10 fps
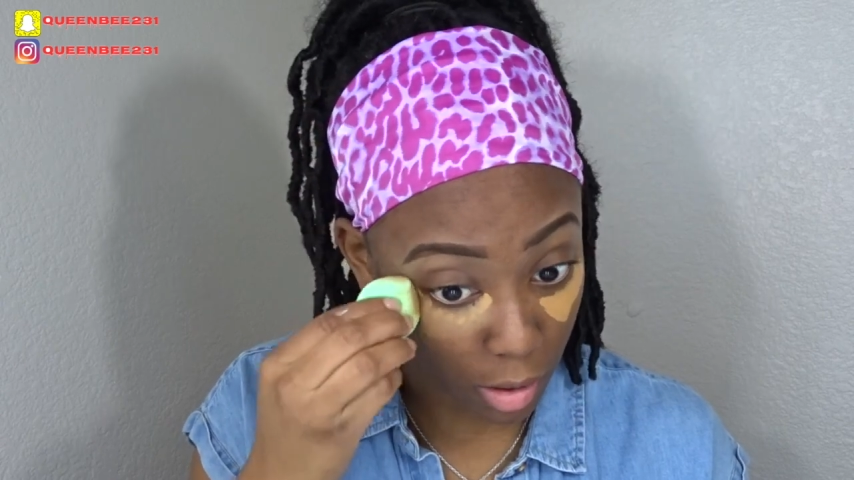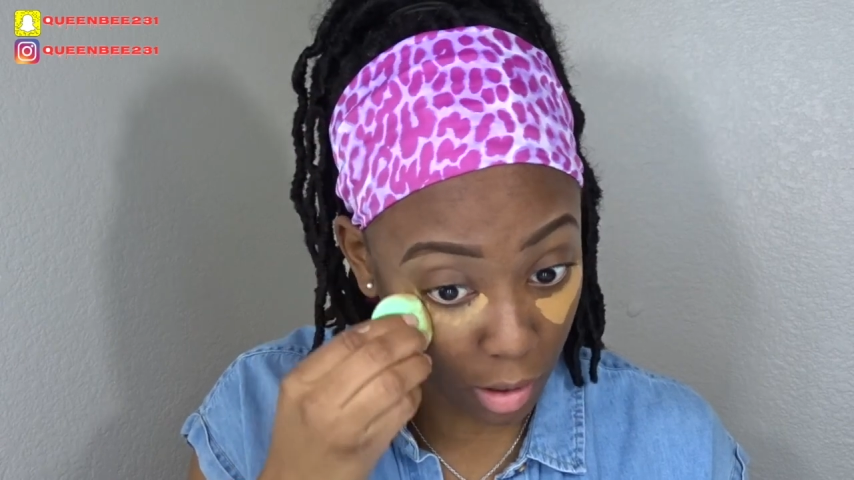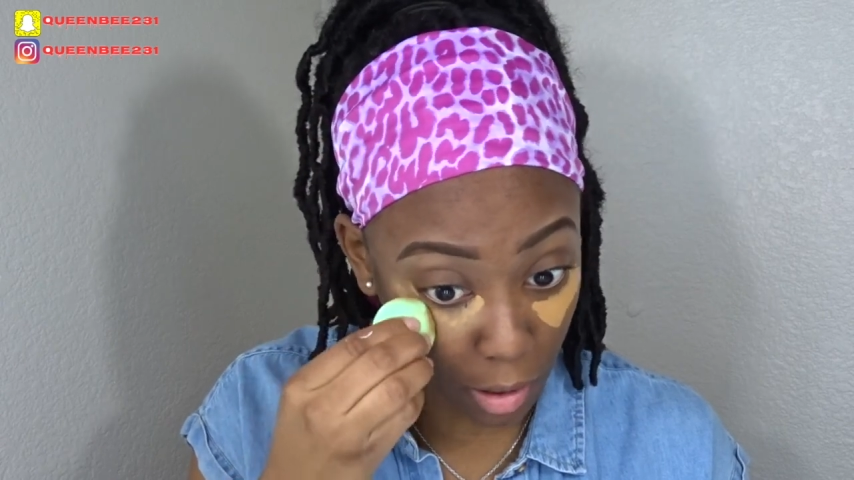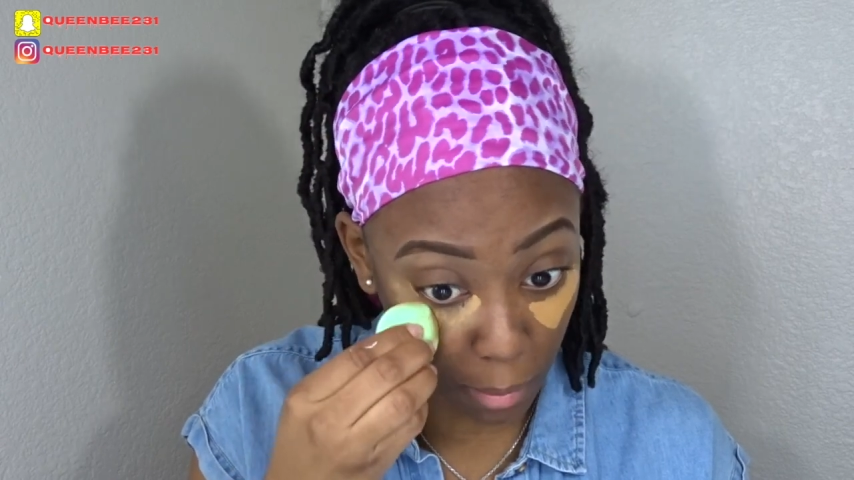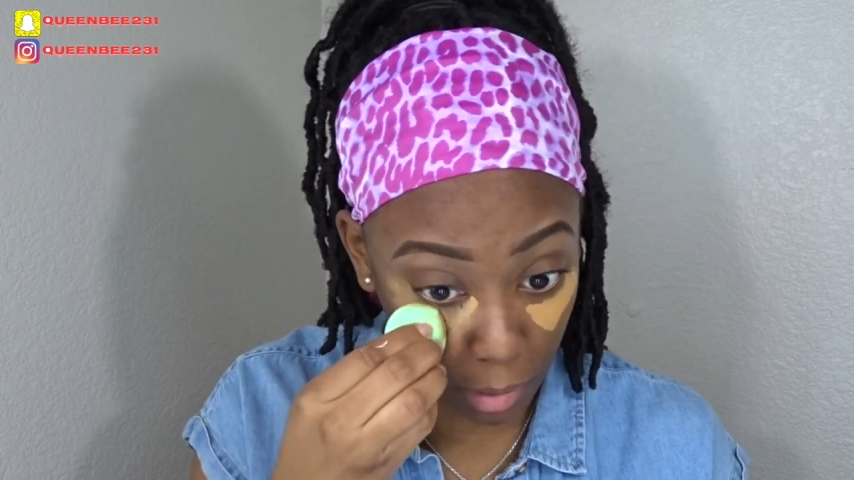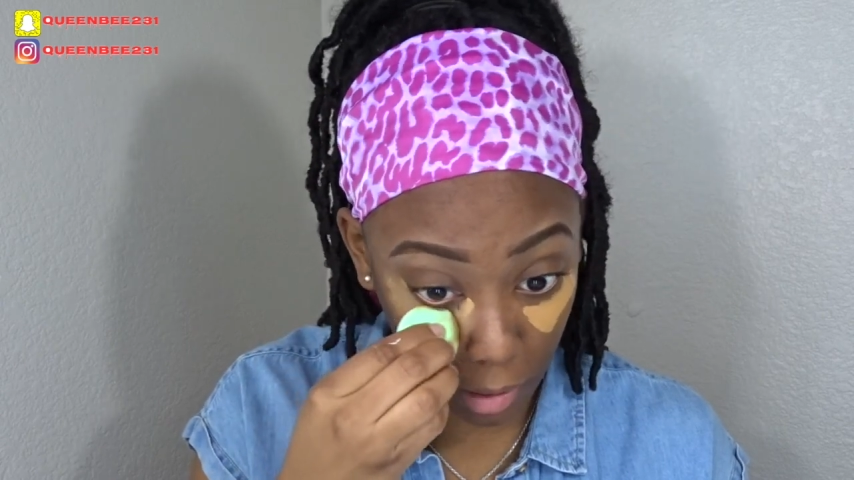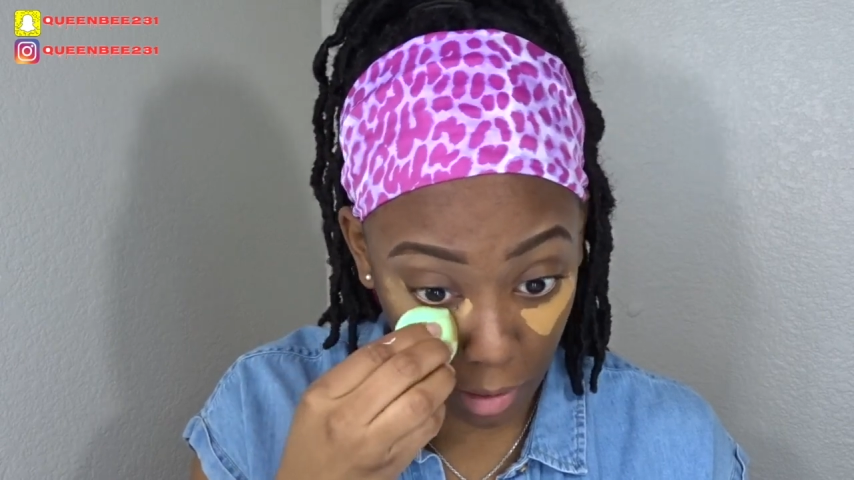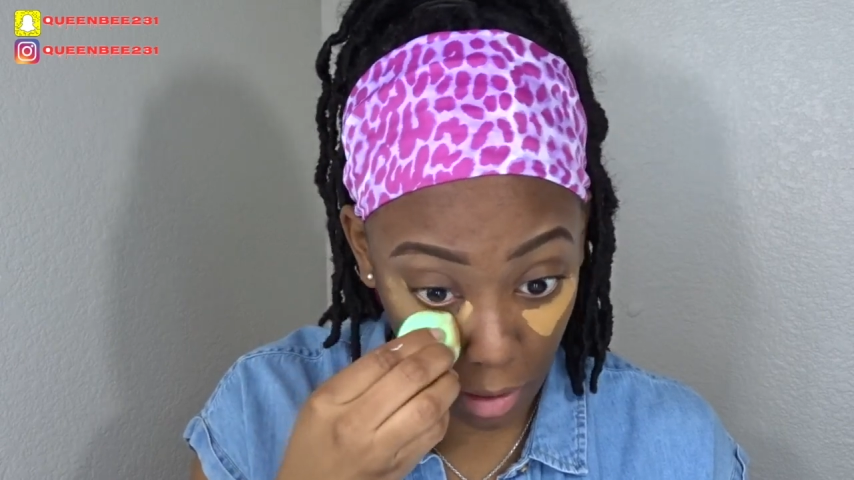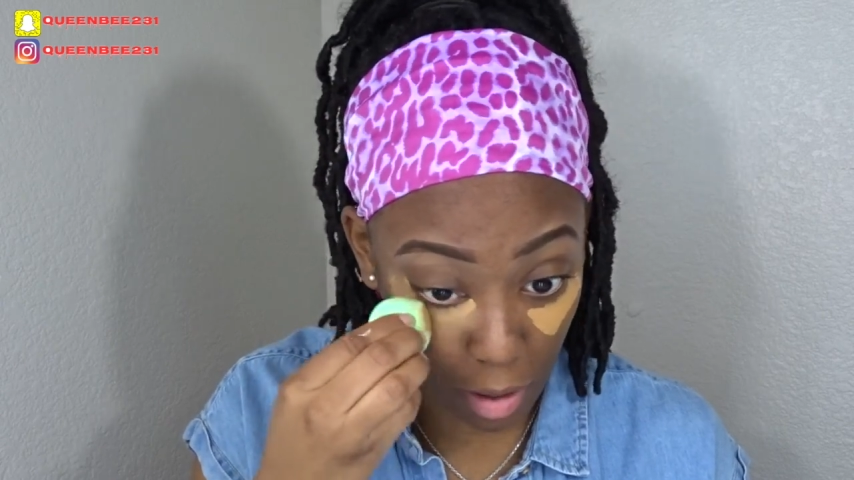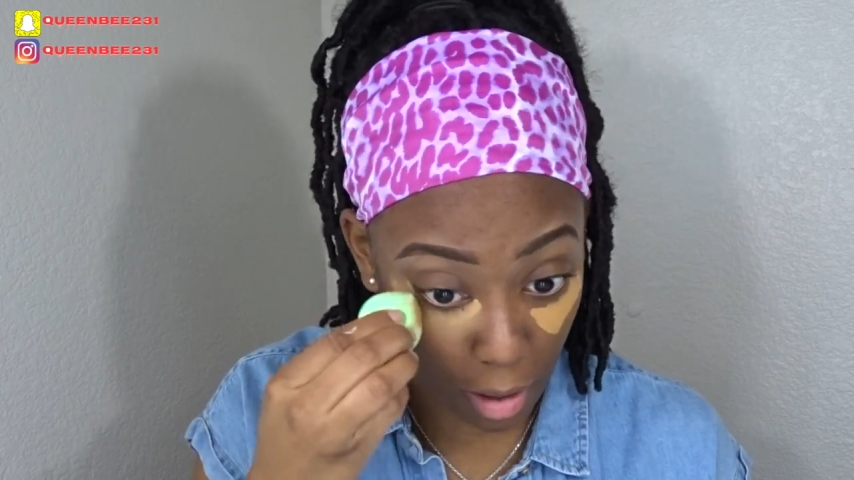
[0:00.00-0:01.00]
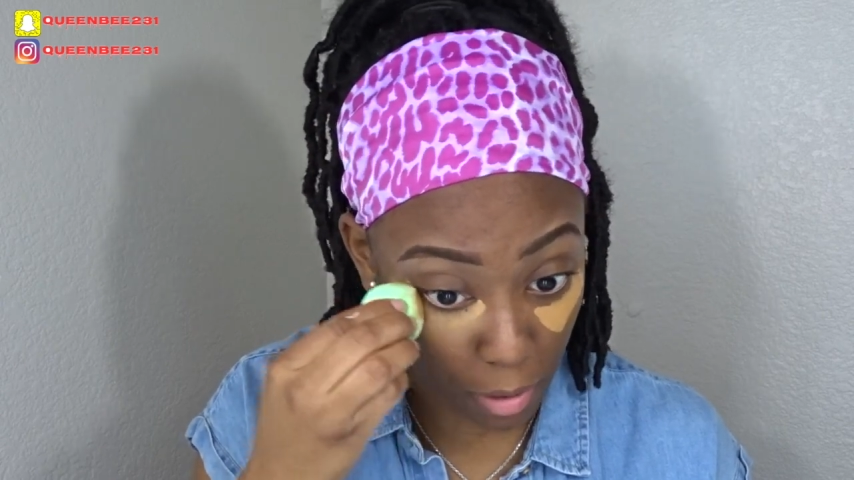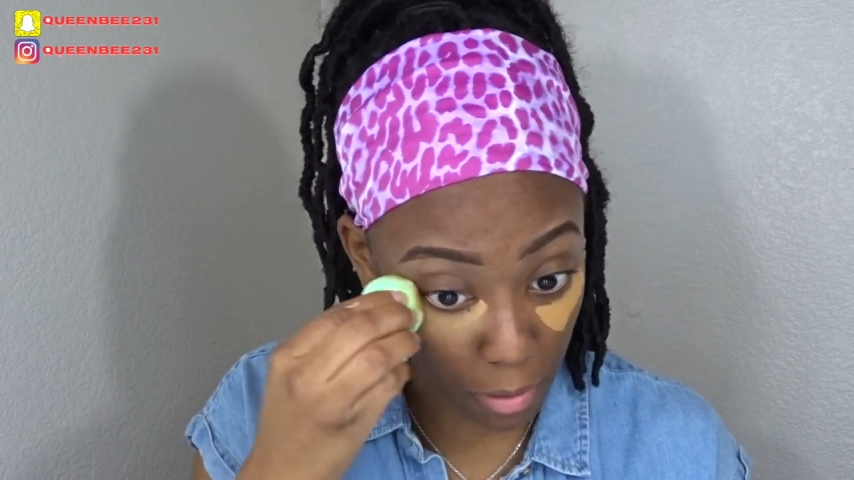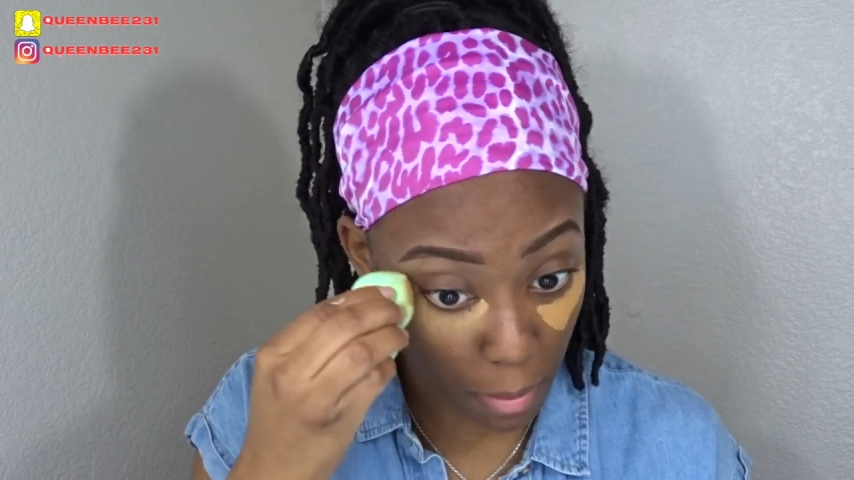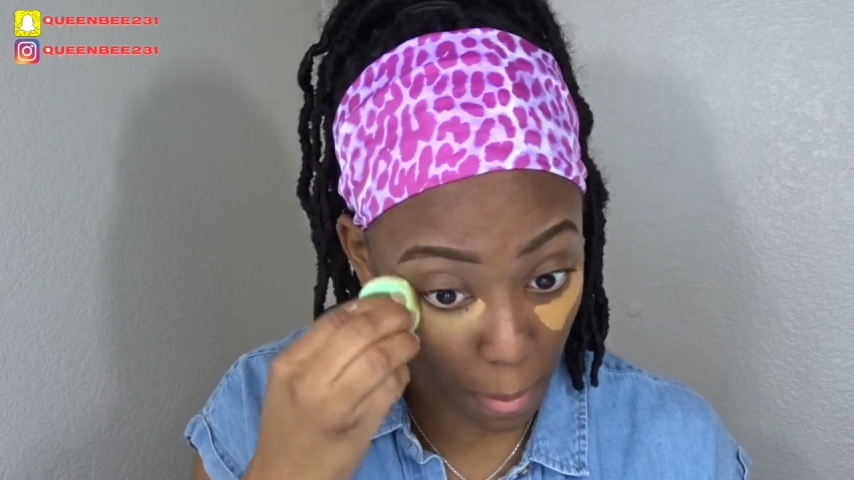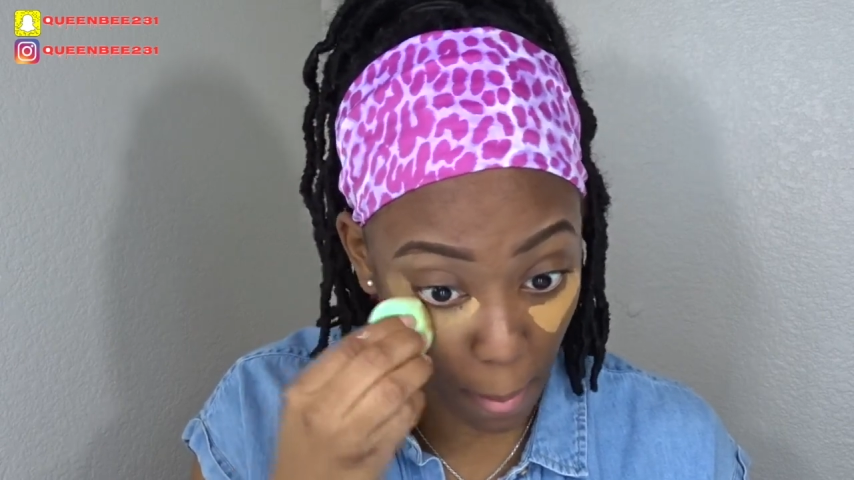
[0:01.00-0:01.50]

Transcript: and blend it out.